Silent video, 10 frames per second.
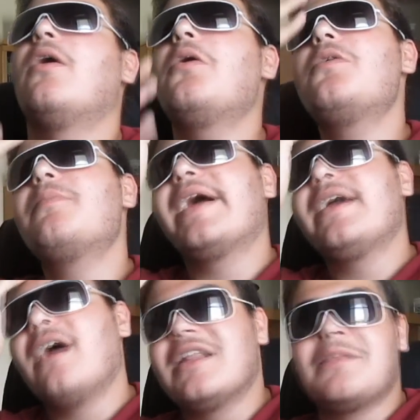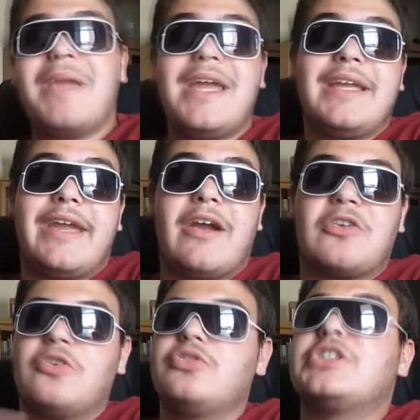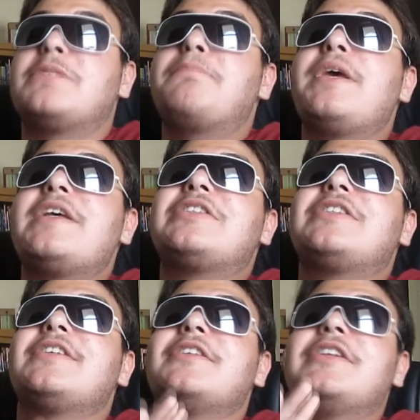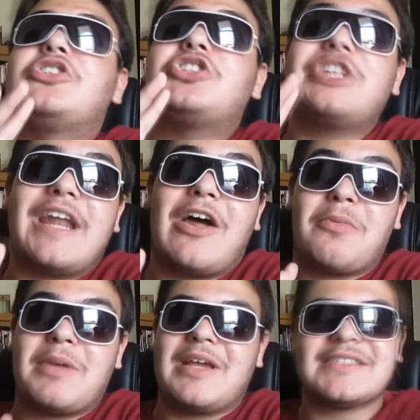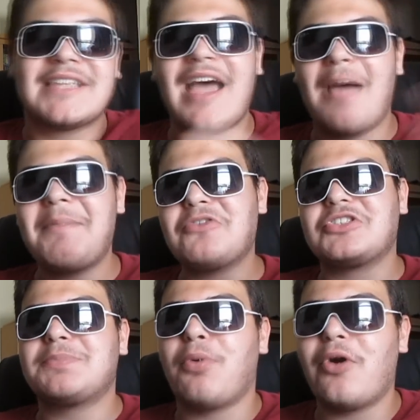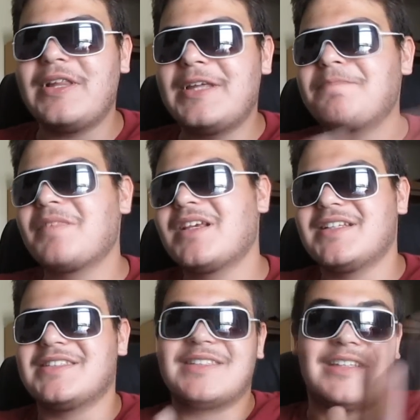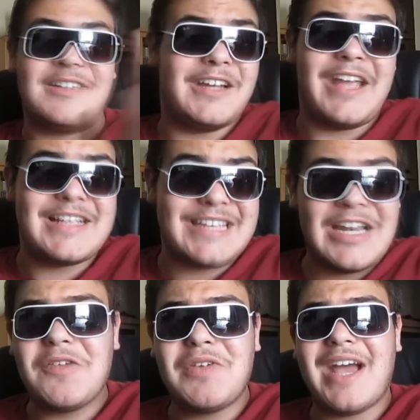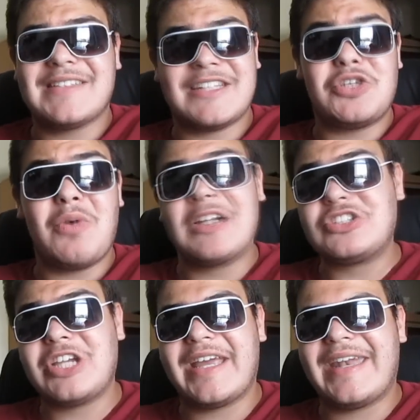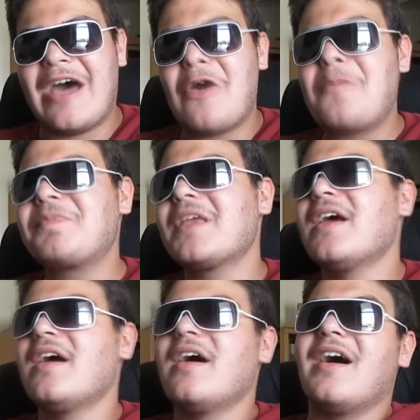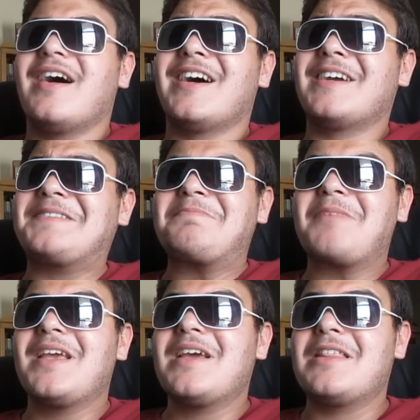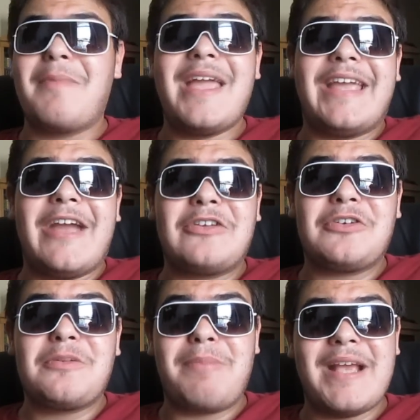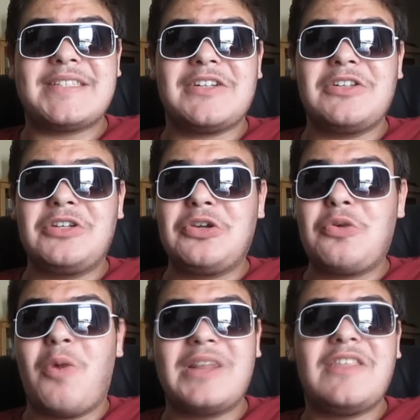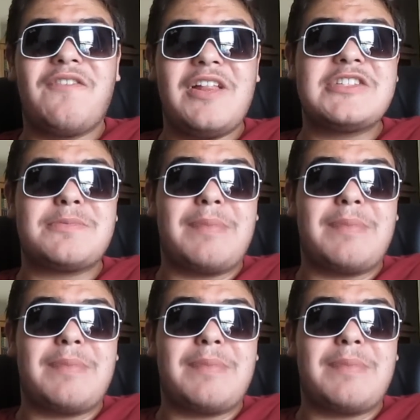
oh my god, the main character just pissed the shit out of me. Because I'm not going to spoil it, because in case any of you guys actually want to check it out. The main character basically knew what the villain's